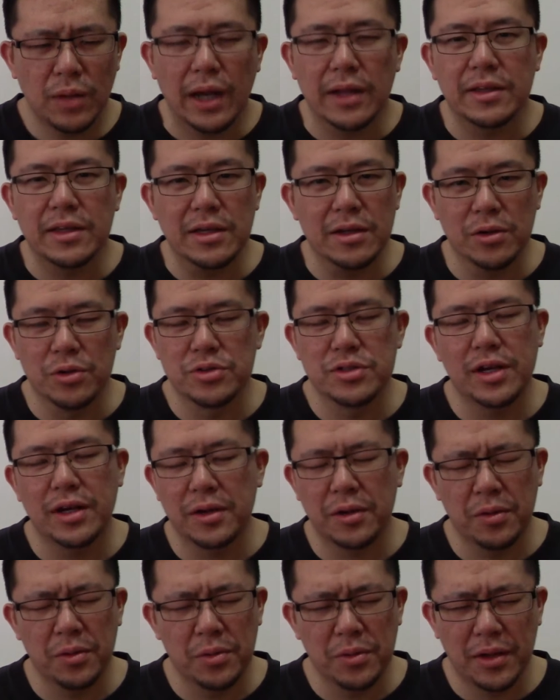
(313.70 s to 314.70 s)
ideals,
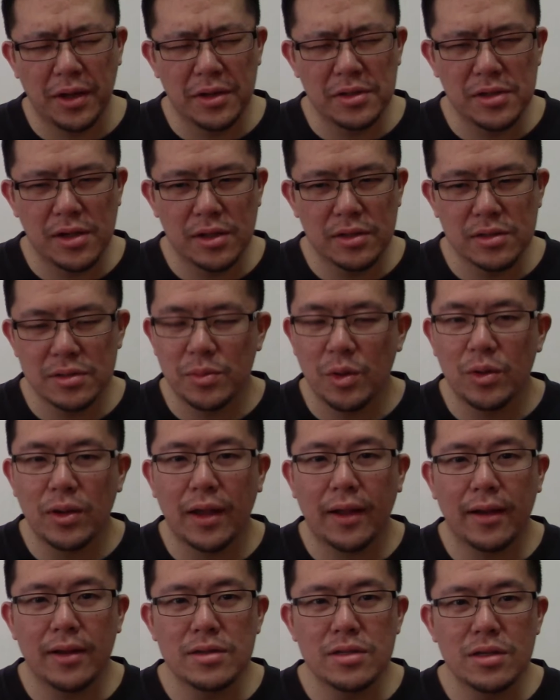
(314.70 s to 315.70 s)
not go with ideology. It's more
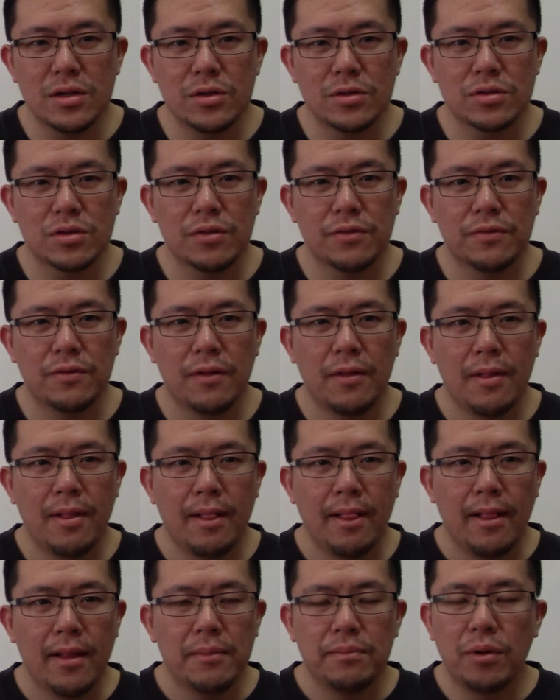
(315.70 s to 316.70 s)
like ideals of.
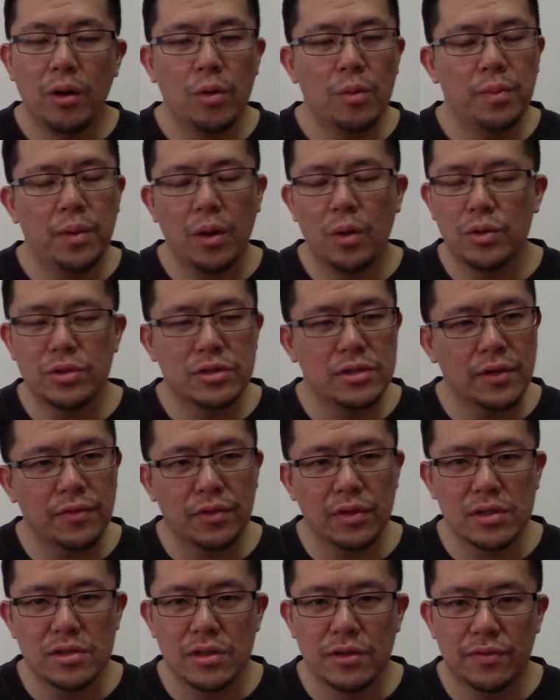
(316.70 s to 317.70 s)
Bo is
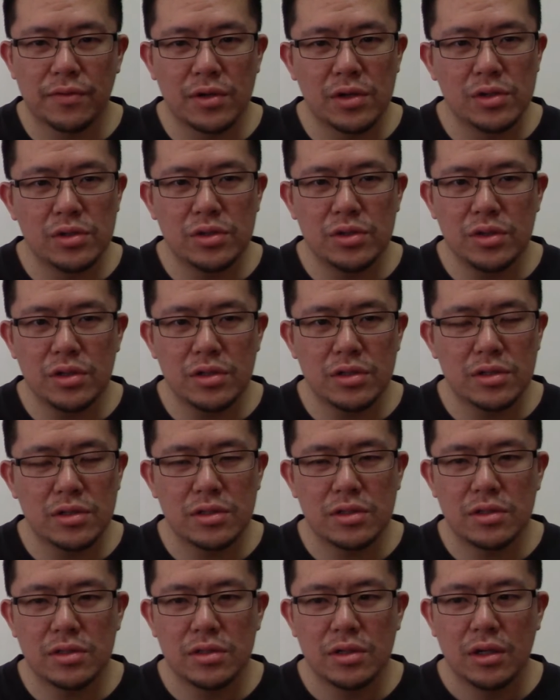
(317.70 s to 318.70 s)
definitely different.
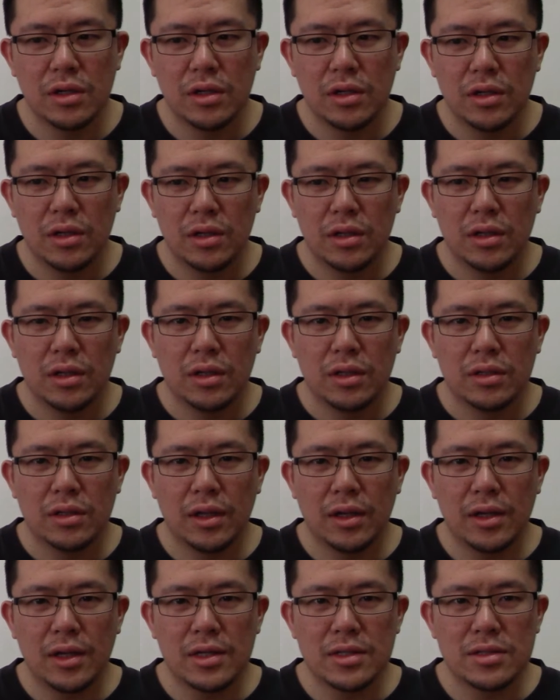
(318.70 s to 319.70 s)
She's
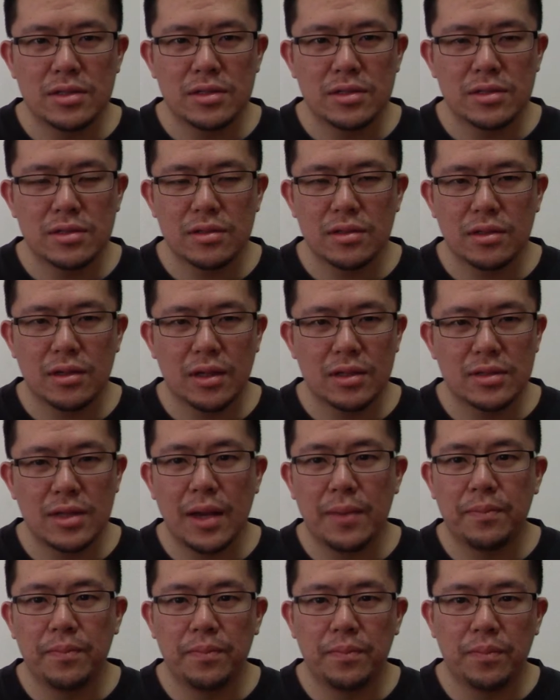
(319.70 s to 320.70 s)
not as as
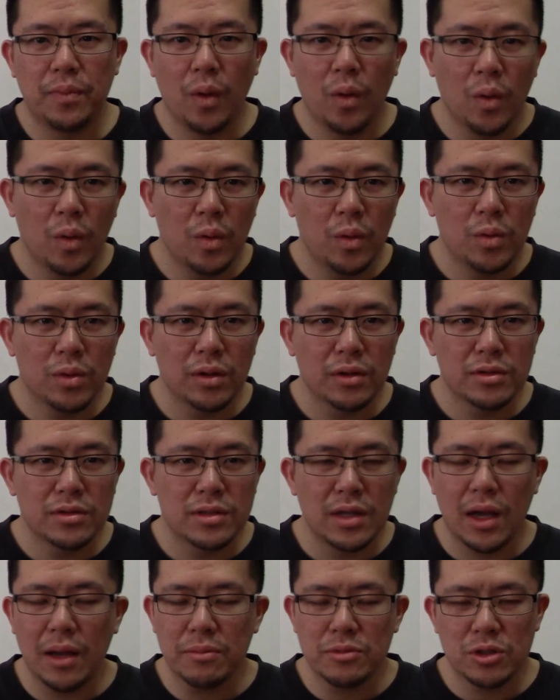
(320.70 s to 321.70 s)
that bold, a
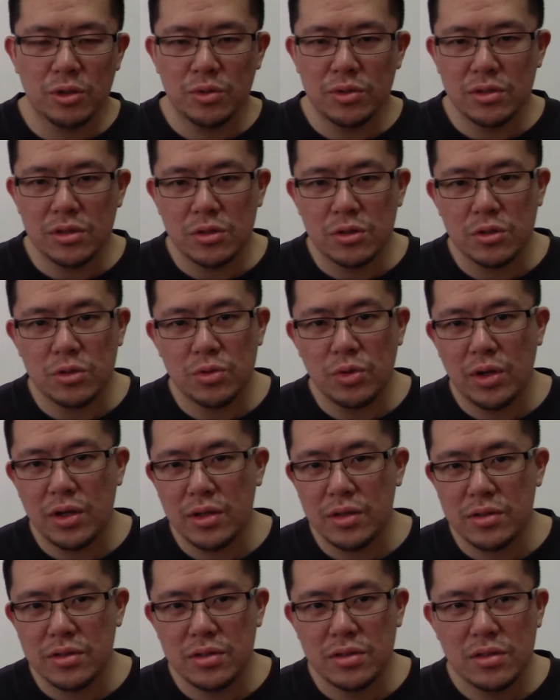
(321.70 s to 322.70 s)
damsel in
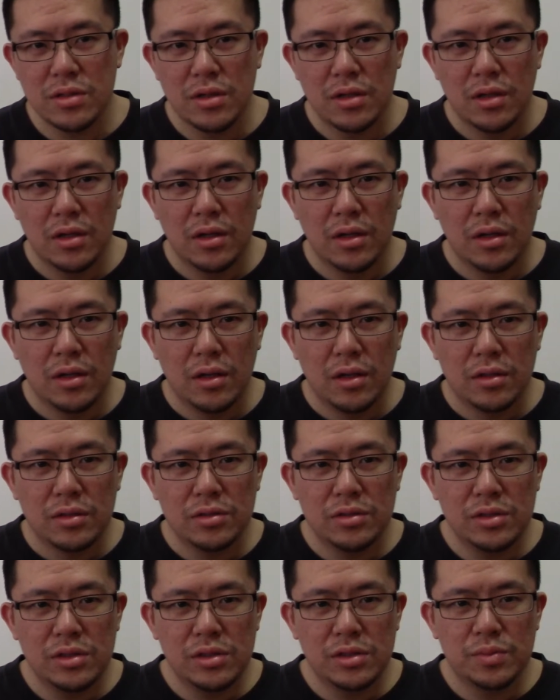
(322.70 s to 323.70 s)
distress.
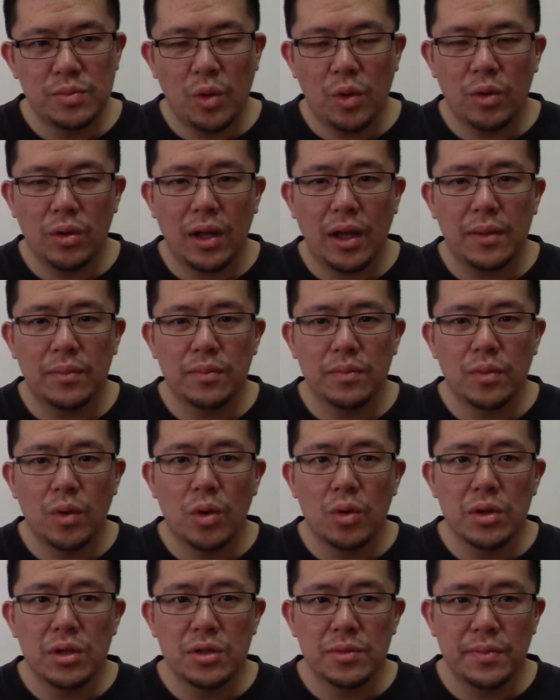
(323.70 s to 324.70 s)
She's more like
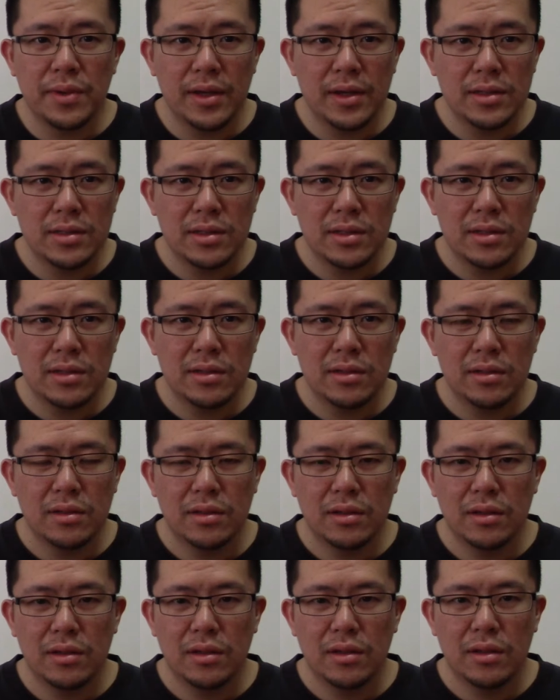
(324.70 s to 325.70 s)
more independent,
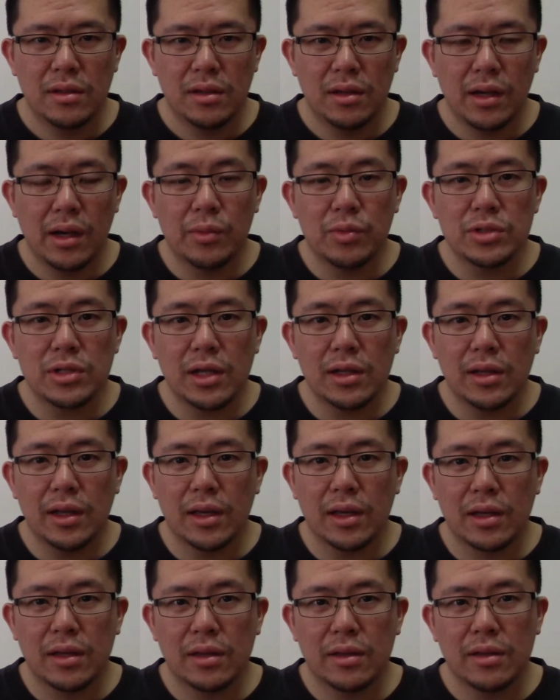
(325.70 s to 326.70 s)
uh, which I
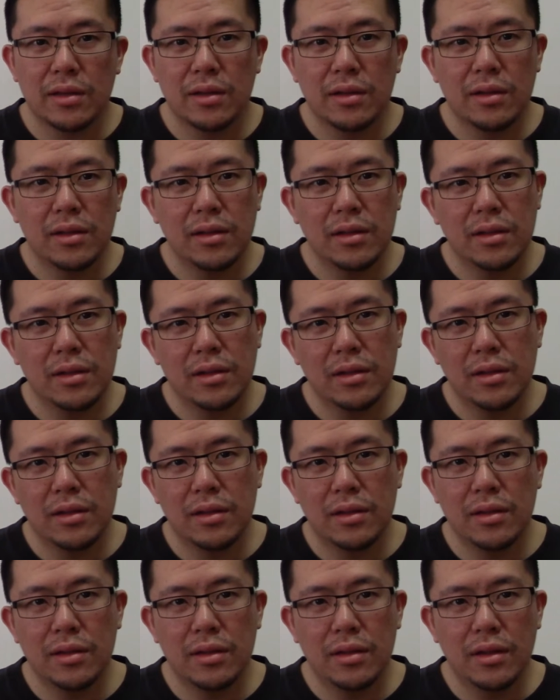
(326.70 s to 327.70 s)
like.
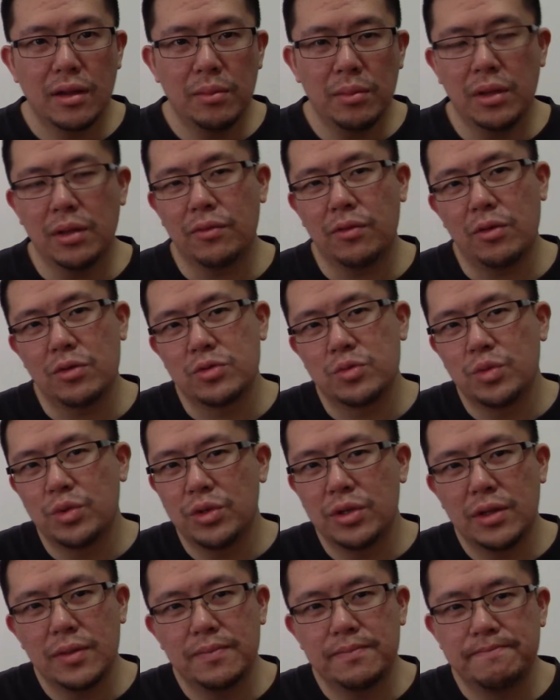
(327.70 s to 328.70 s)
I mean, of course,
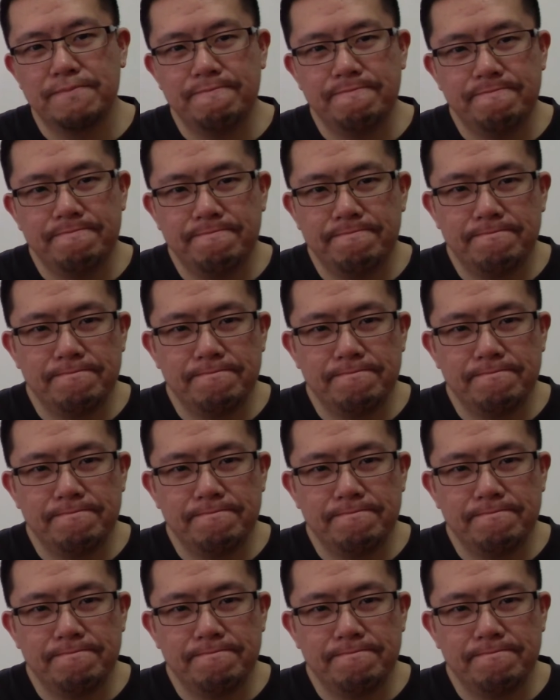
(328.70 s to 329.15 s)
Woody